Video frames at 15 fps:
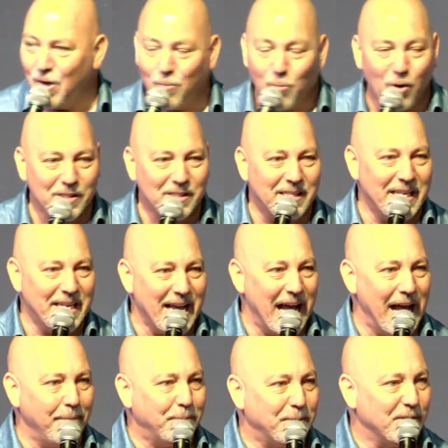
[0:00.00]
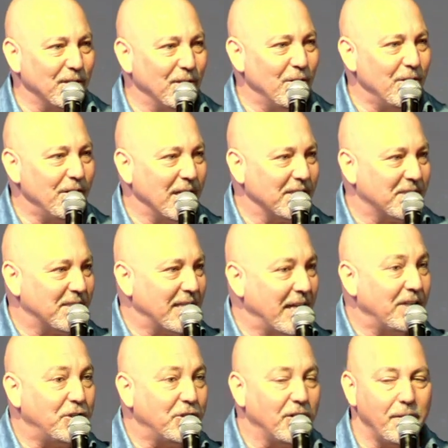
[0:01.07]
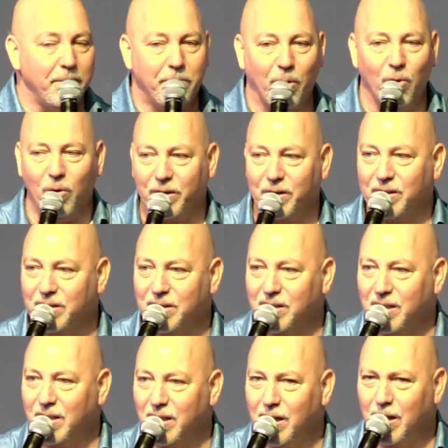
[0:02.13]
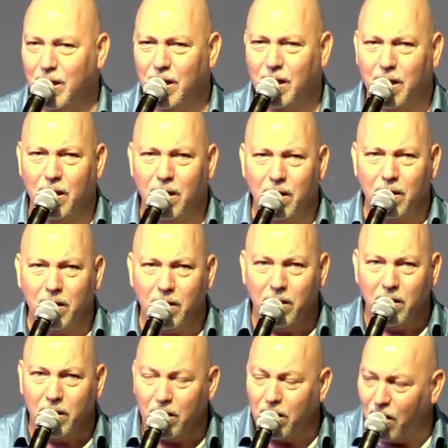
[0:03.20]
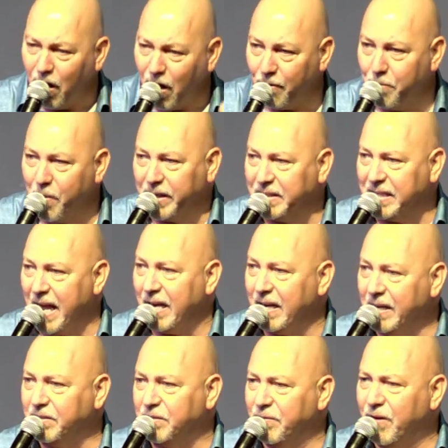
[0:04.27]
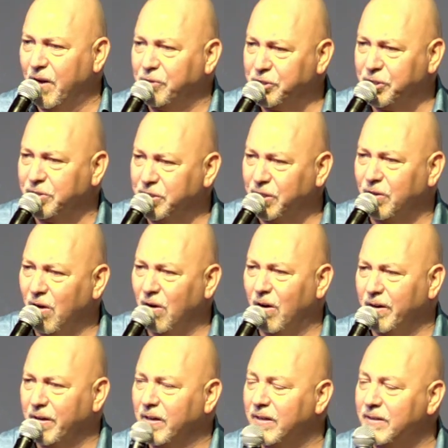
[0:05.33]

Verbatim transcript: was the absolute essential importance of my daily devotion to God.